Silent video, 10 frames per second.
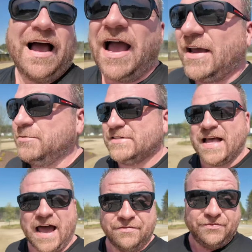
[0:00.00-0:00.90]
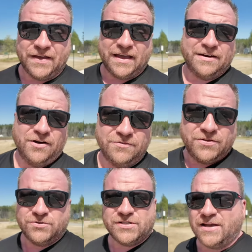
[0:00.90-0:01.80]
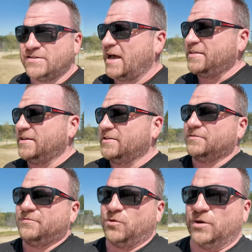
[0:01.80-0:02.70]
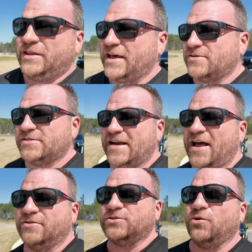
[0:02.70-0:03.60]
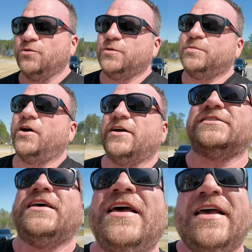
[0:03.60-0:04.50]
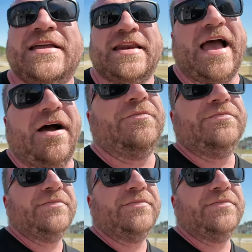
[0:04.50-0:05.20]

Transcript: I was not a fan of those houses. I think they're forty thousand dollars overpriced. Now,